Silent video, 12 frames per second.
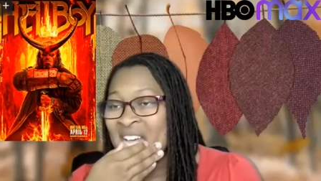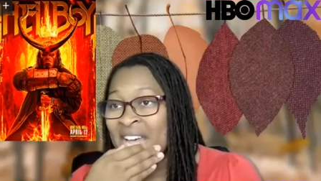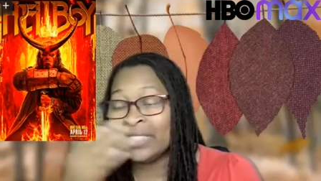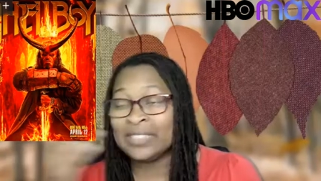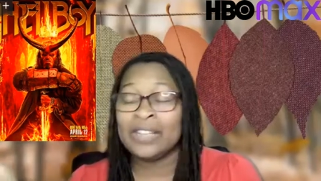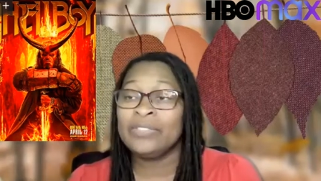I
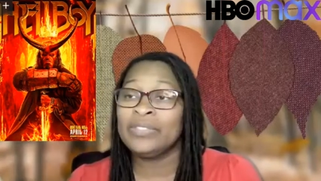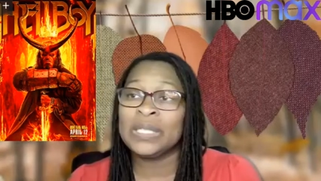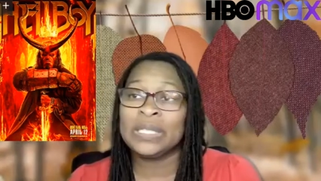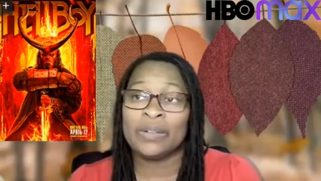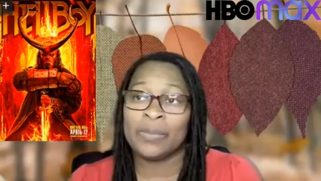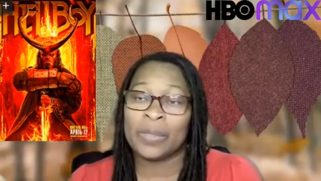definitely
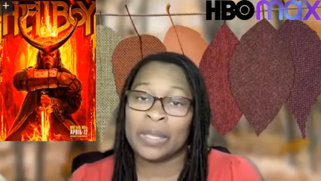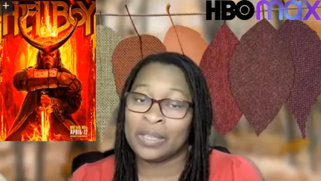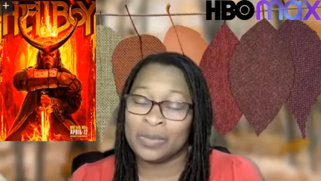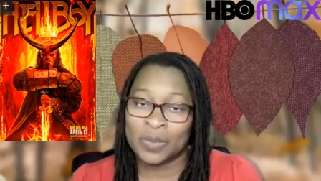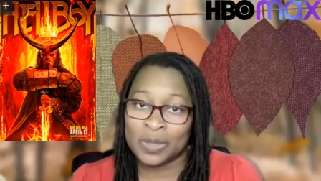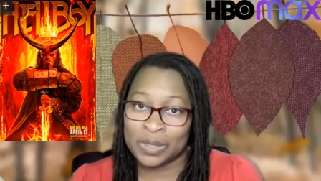don't think
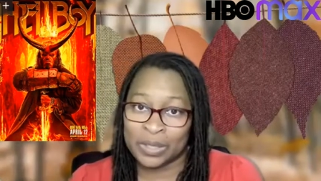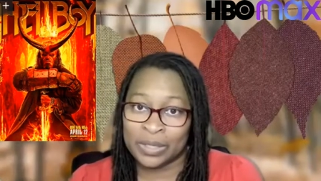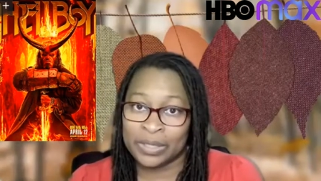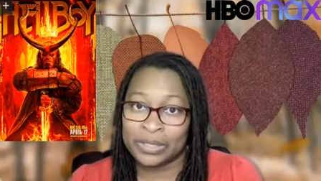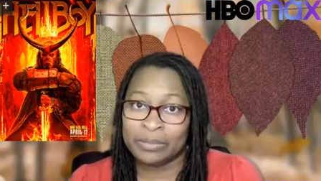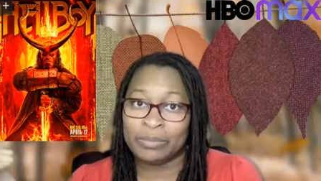it was
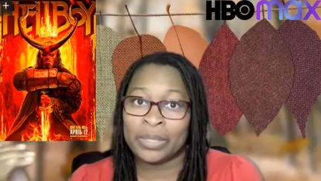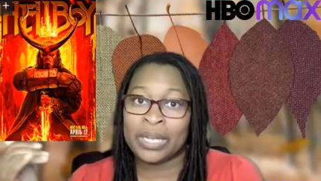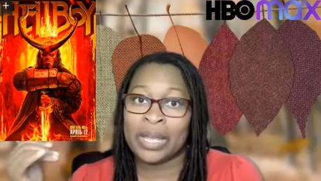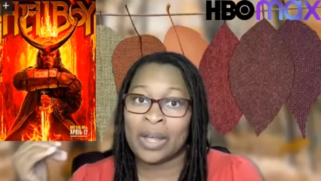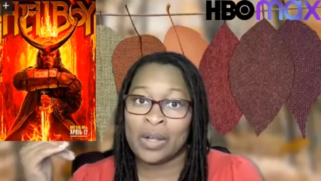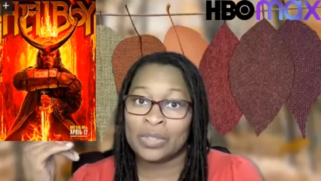good, but
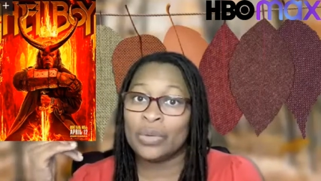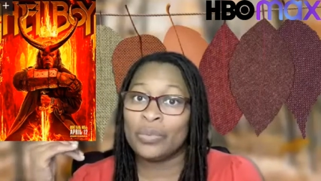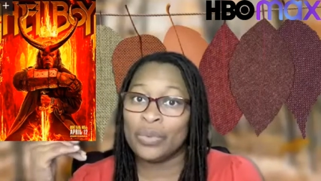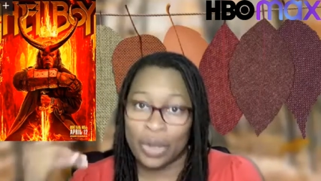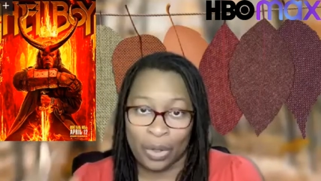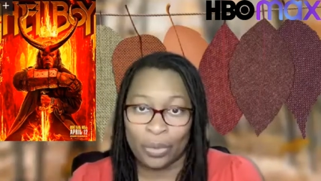I also
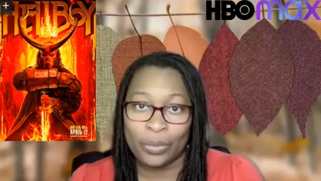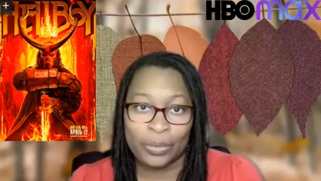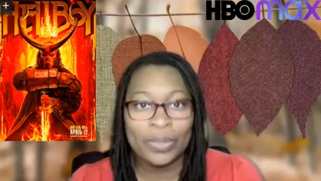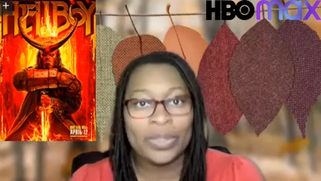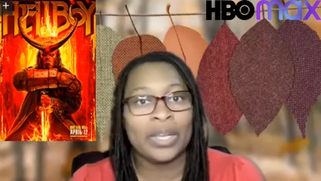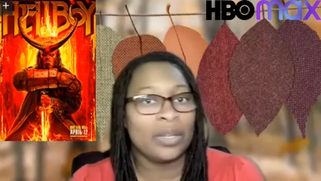know
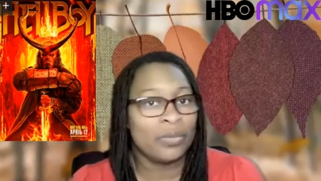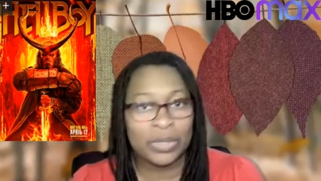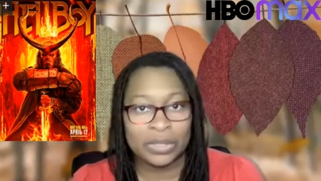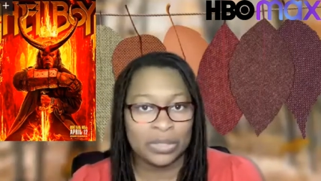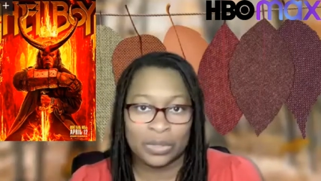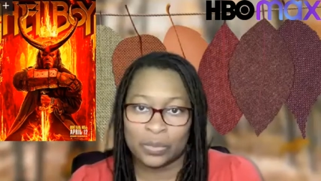that it
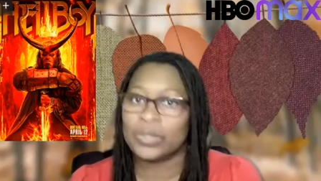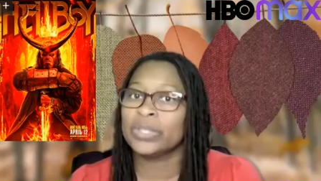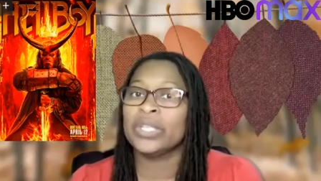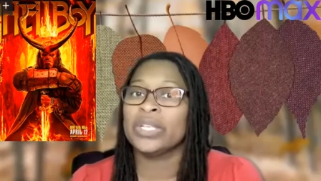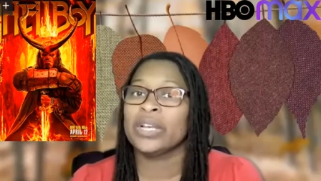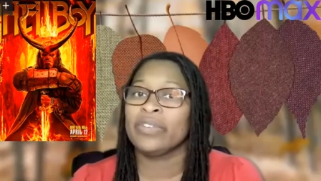wasn't the worst
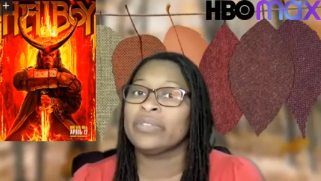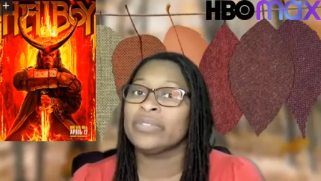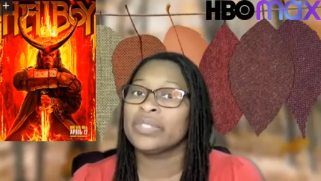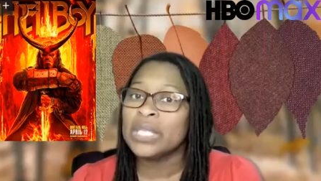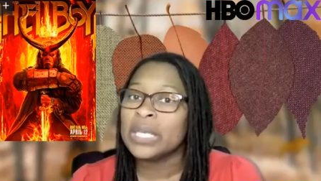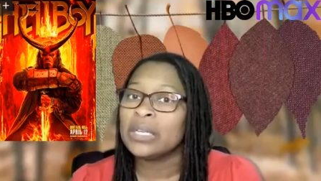thing I've ever
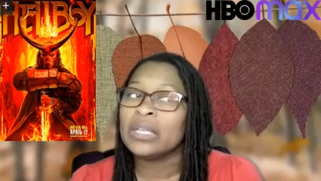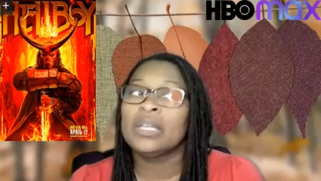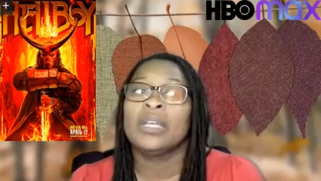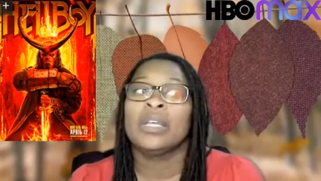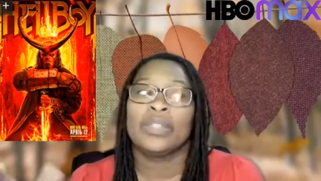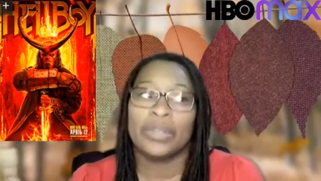seen.
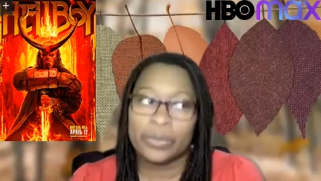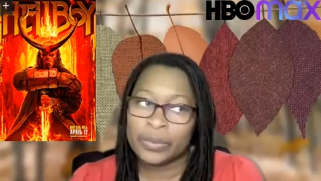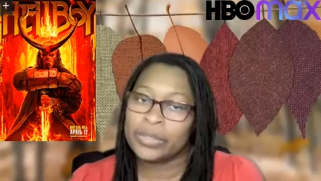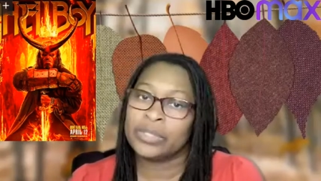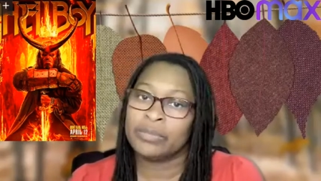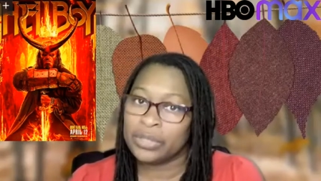There
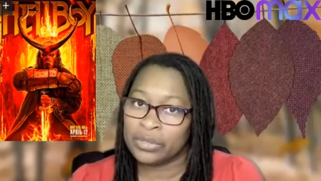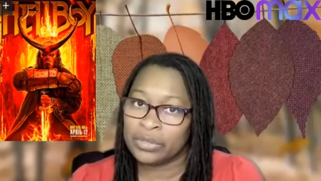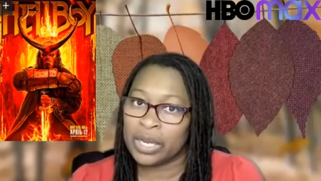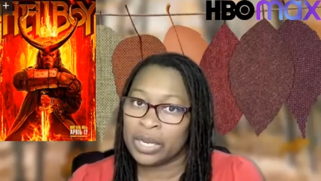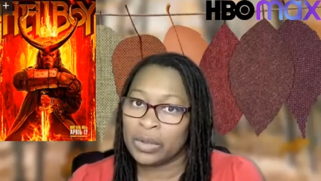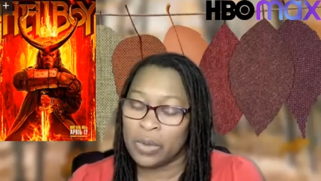were some
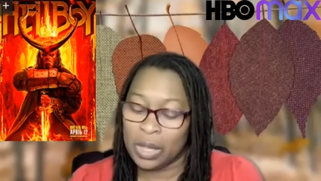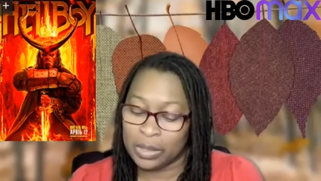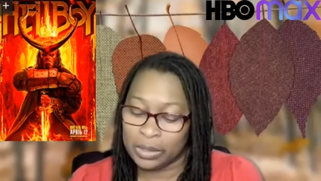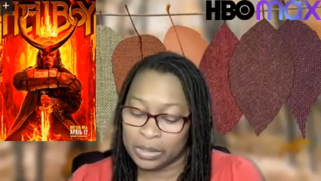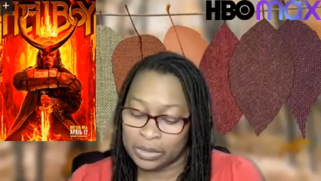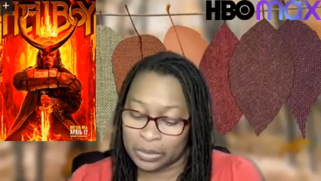entertaining
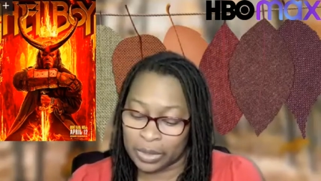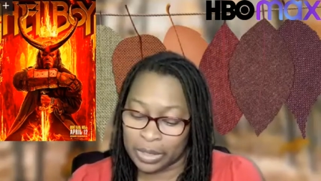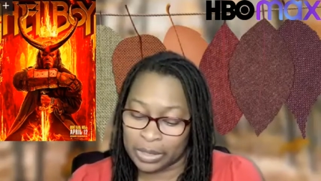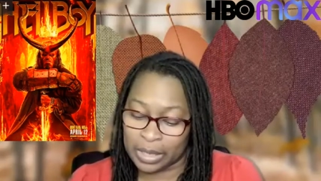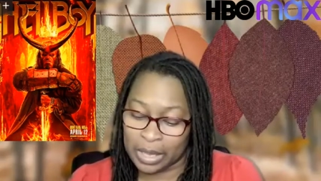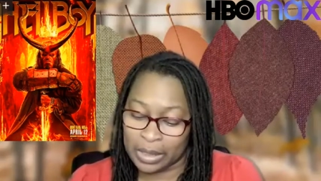qualities to
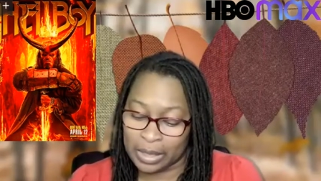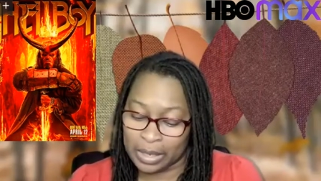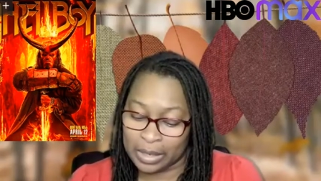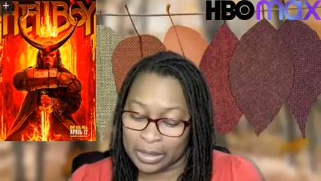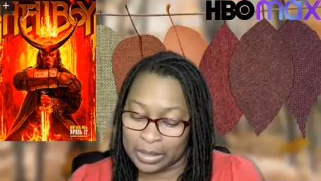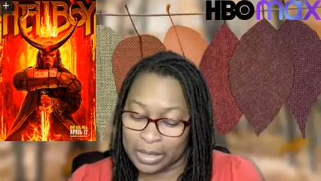it. And
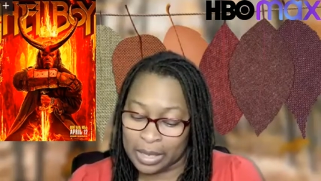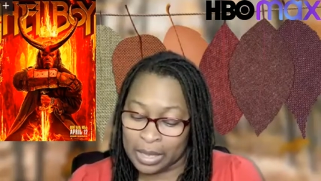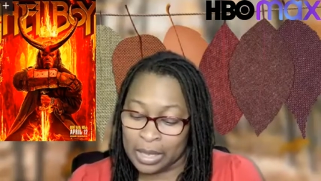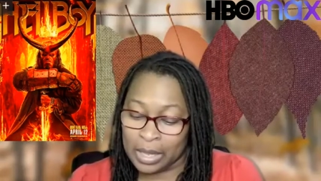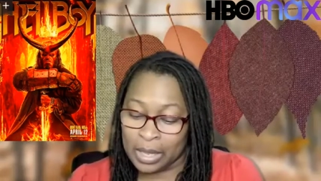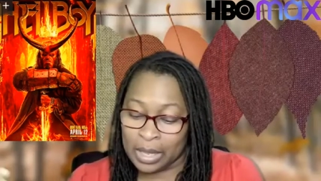then
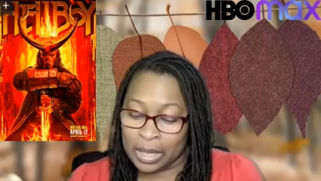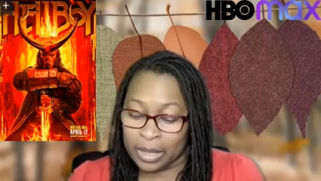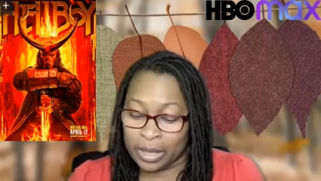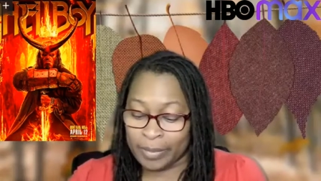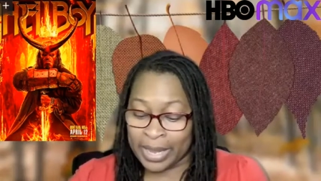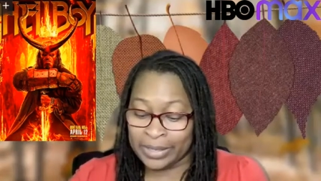
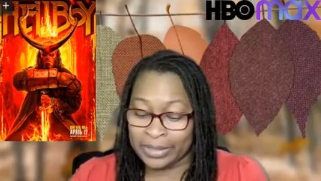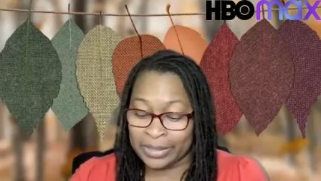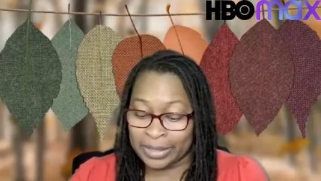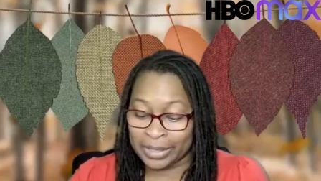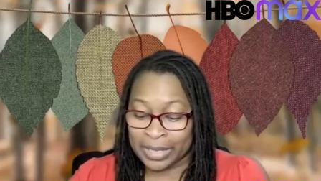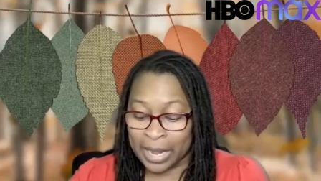um, I
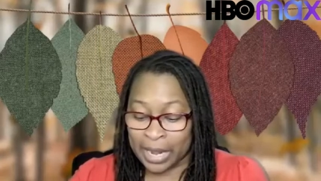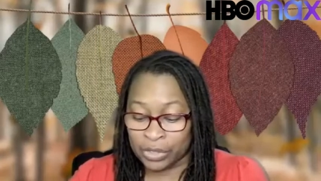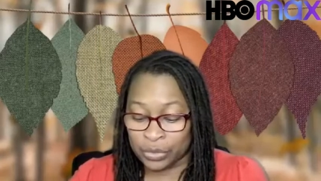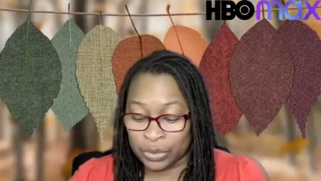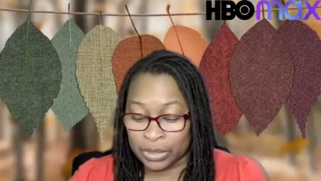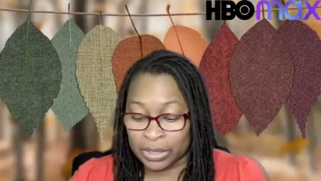did
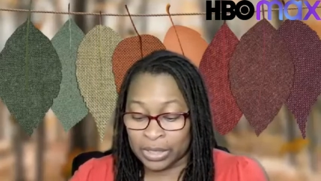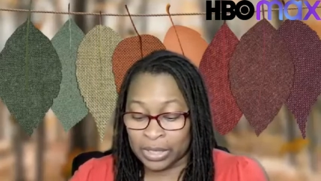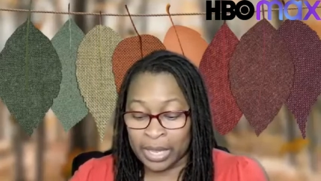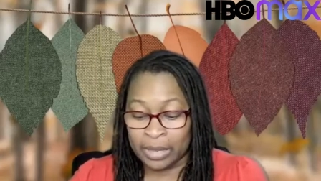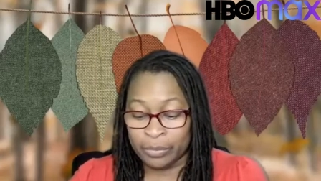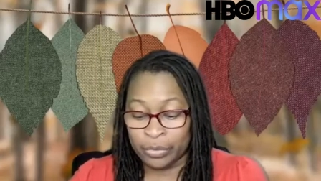actually see
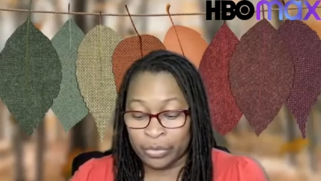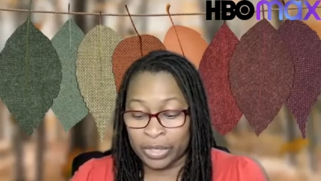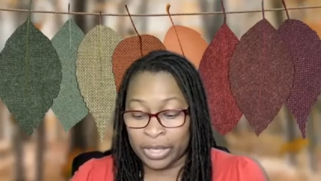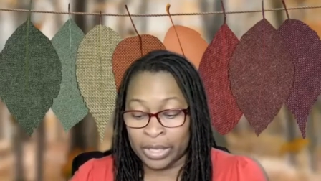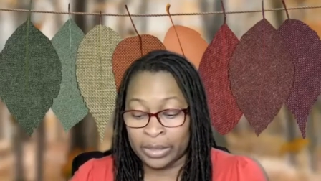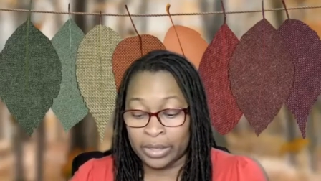a movie
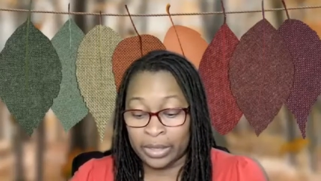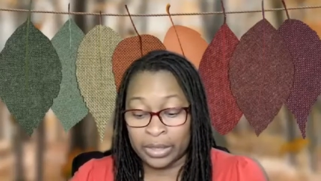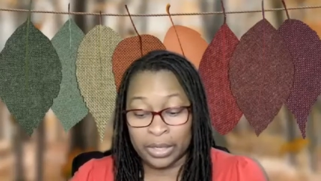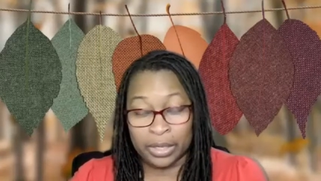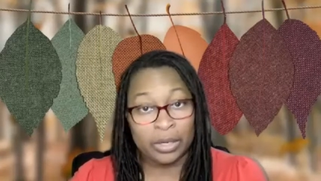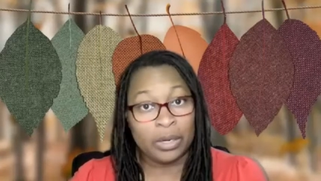in the
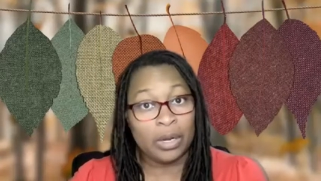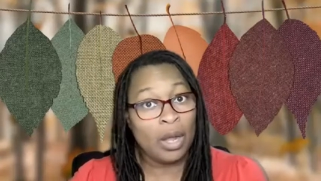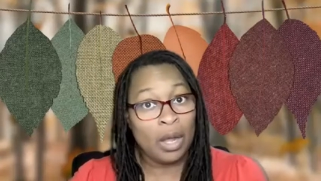theater.